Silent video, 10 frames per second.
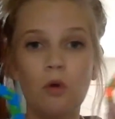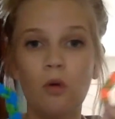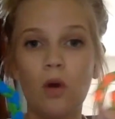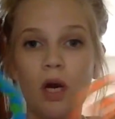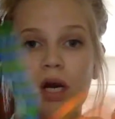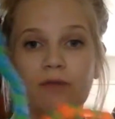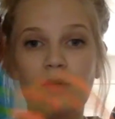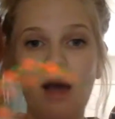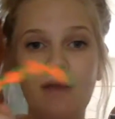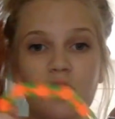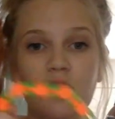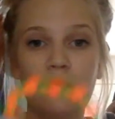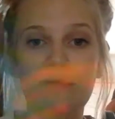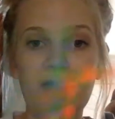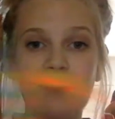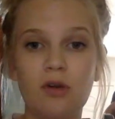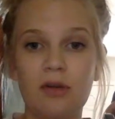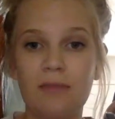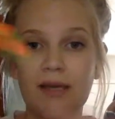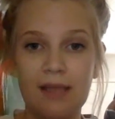Or if you have 2 of them, you
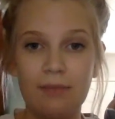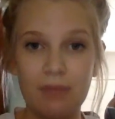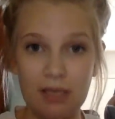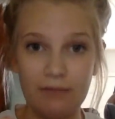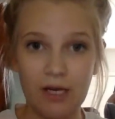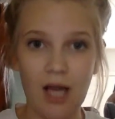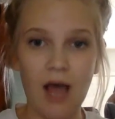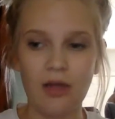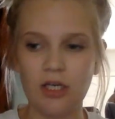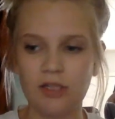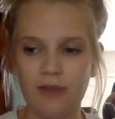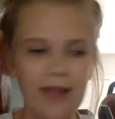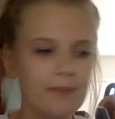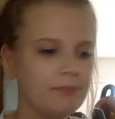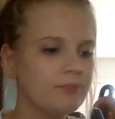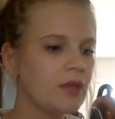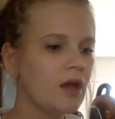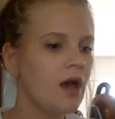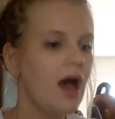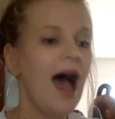can mix up the different colors, right?
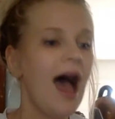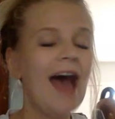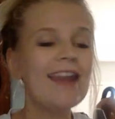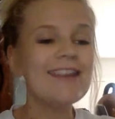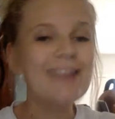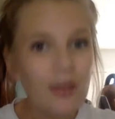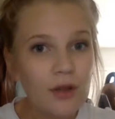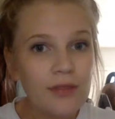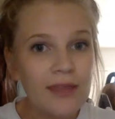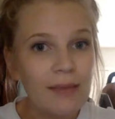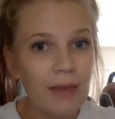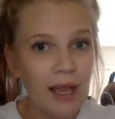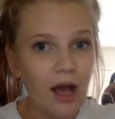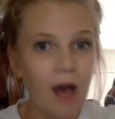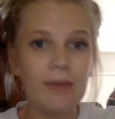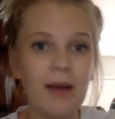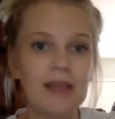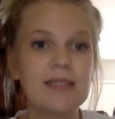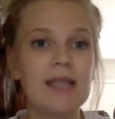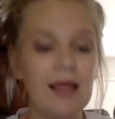Another thing in my calming
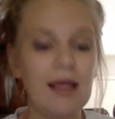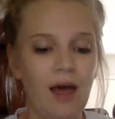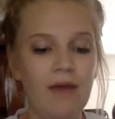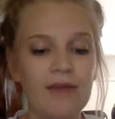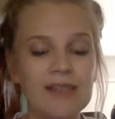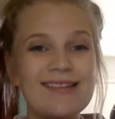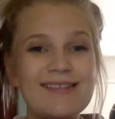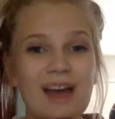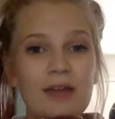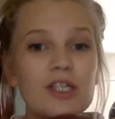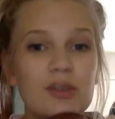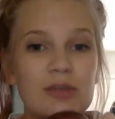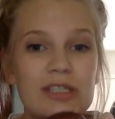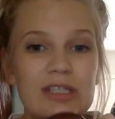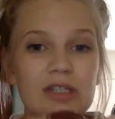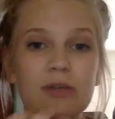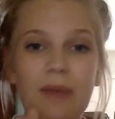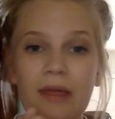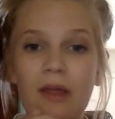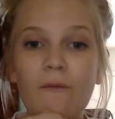box that I love is another squeezy toy,
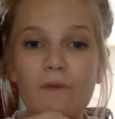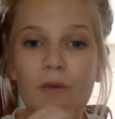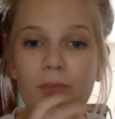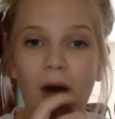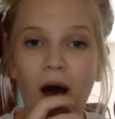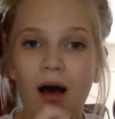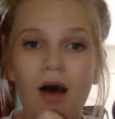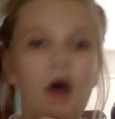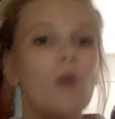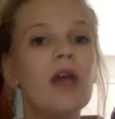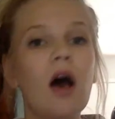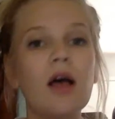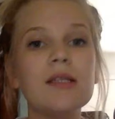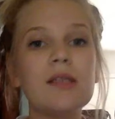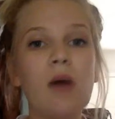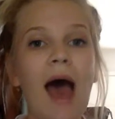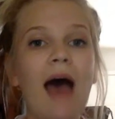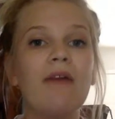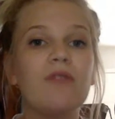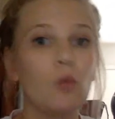my little football. We also
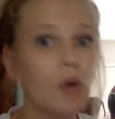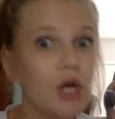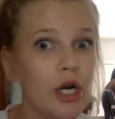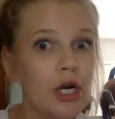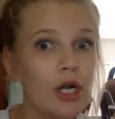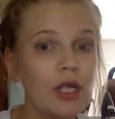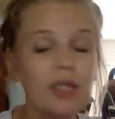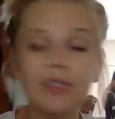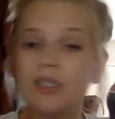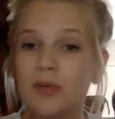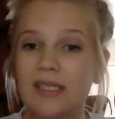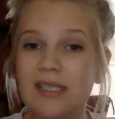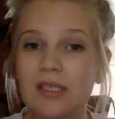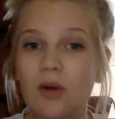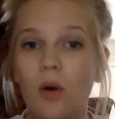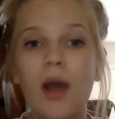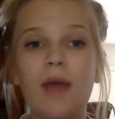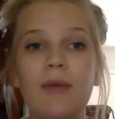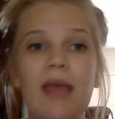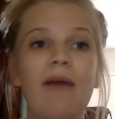have the World squeezy
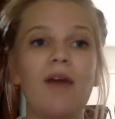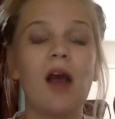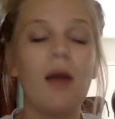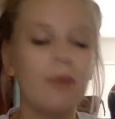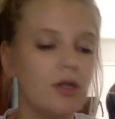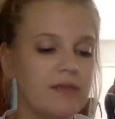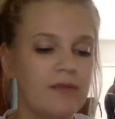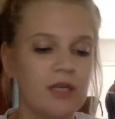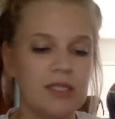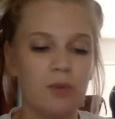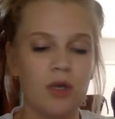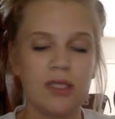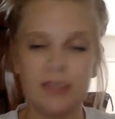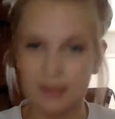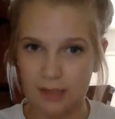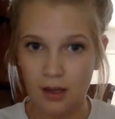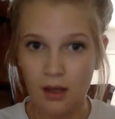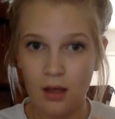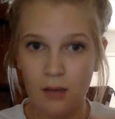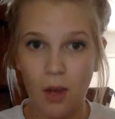toy. We have a couple different sports
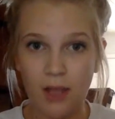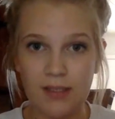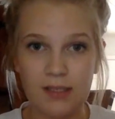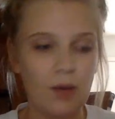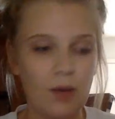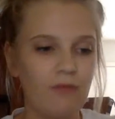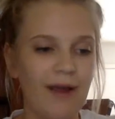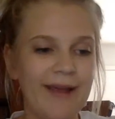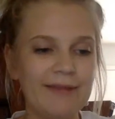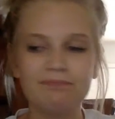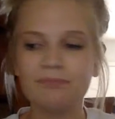balls as well, right?